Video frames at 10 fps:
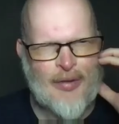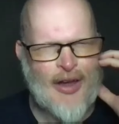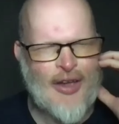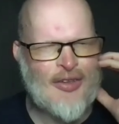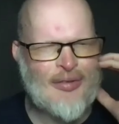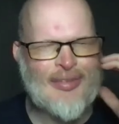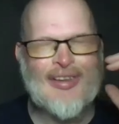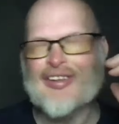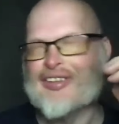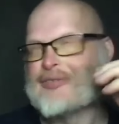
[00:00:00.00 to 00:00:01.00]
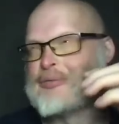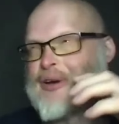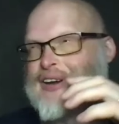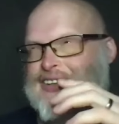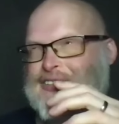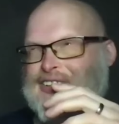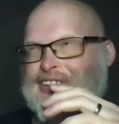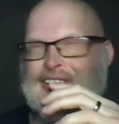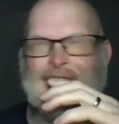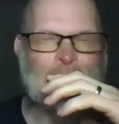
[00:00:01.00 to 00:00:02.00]
That isn't. It's impressive, isn't
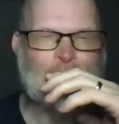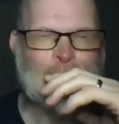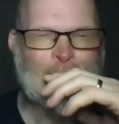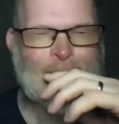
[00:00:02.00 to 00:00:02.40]
it? It's